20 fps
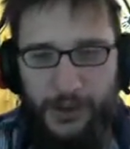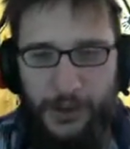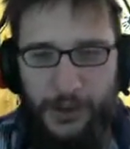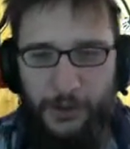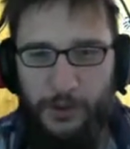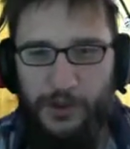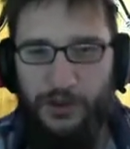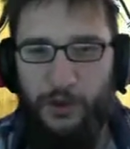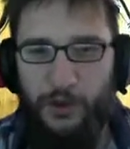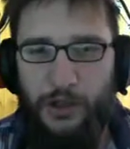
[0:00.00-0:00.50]

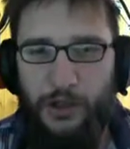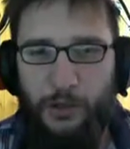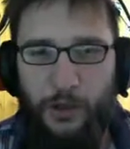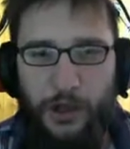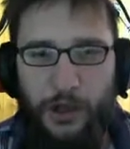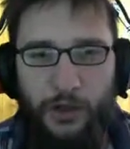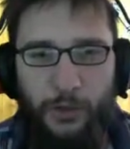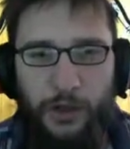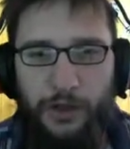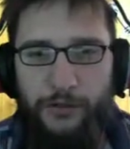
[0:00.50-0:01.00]
we sold our
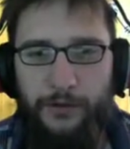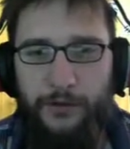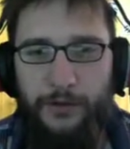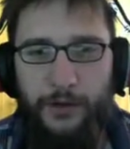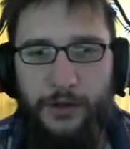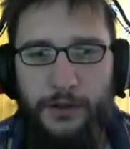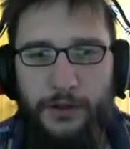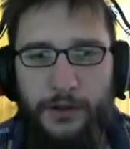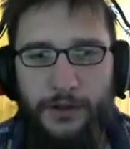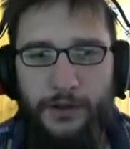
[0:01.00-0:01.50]
grief
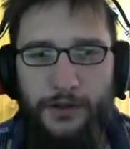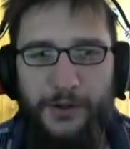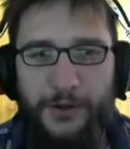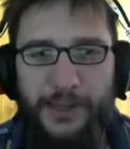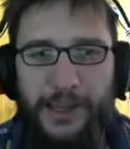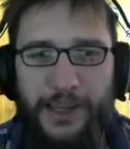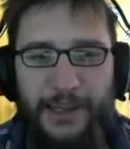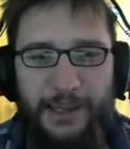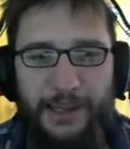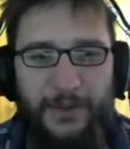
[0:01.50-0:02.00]
to
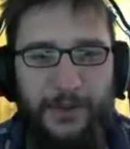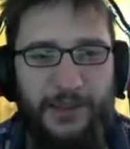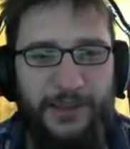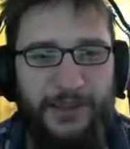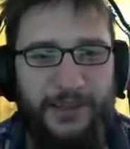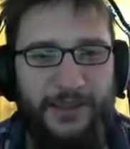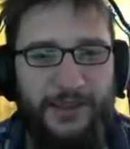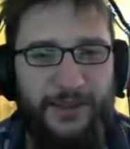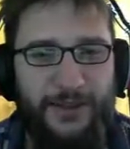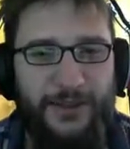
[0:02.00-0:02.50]
the alchemist,
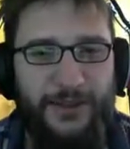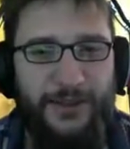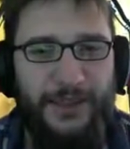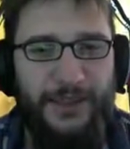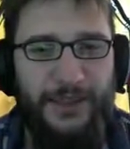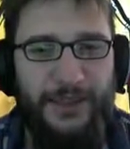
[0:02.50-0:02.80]
so